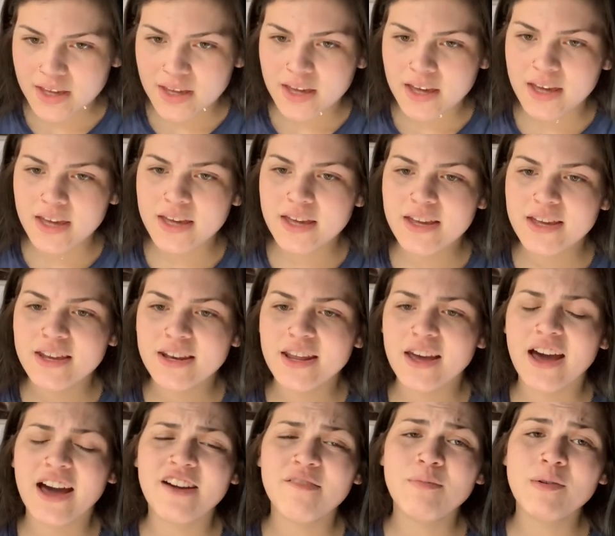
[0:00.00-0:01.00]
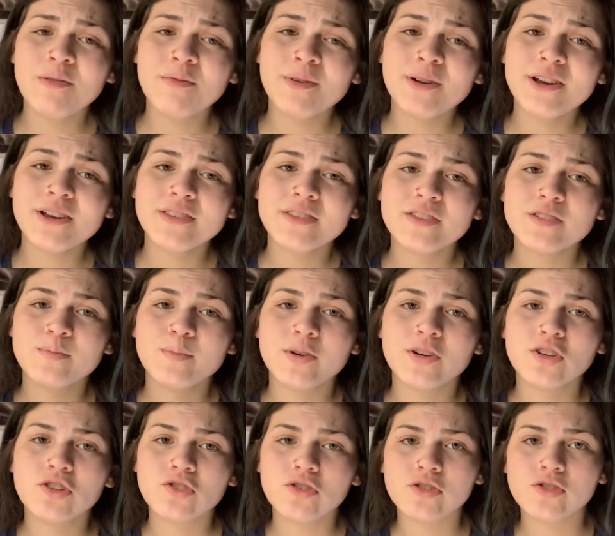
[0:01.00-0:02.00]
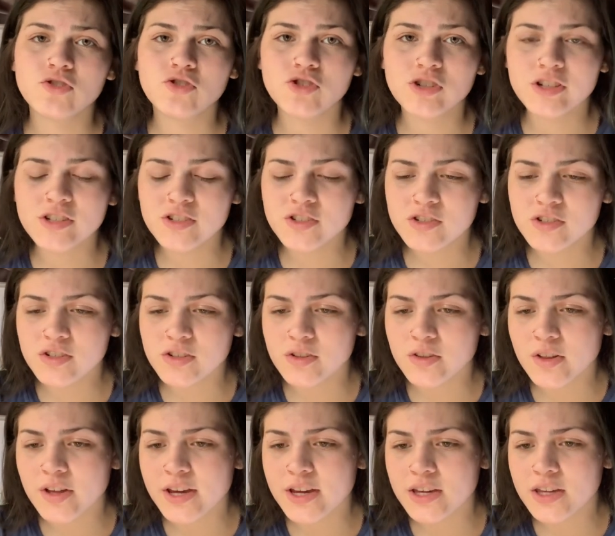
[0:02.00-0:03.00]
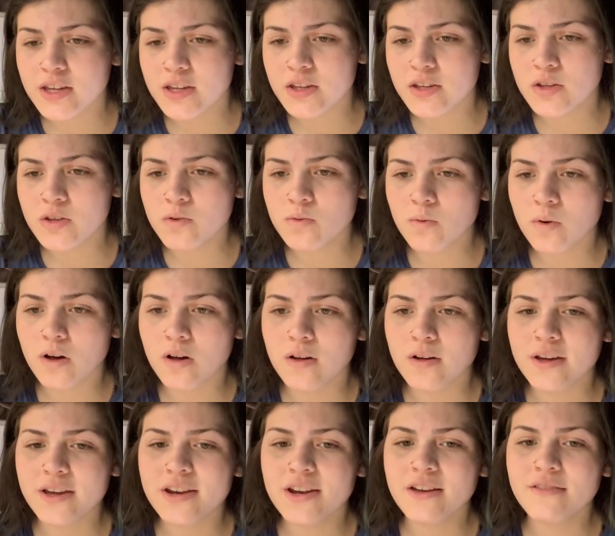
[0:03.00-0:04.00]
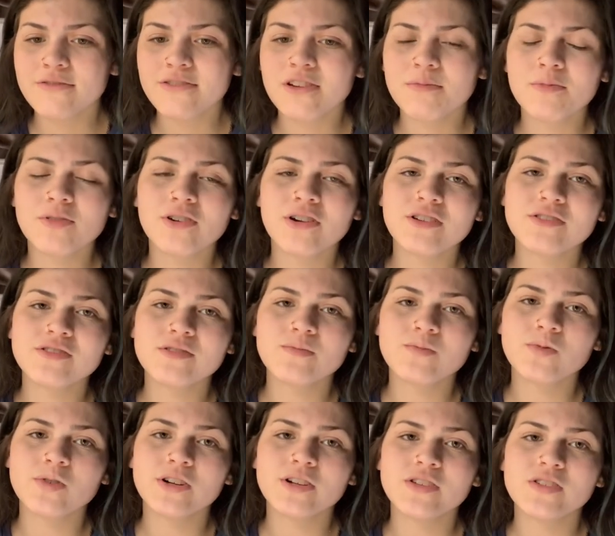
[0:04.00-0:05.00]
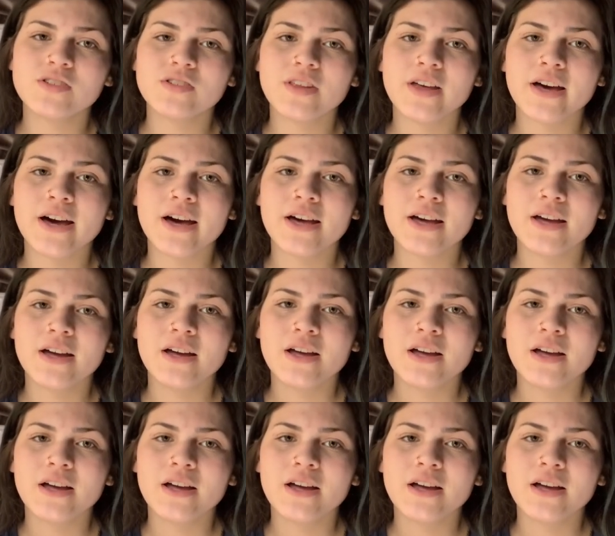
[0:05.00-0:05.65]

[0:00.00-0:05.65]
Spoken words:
And I've been reading this book just like you all, and I've come across some words that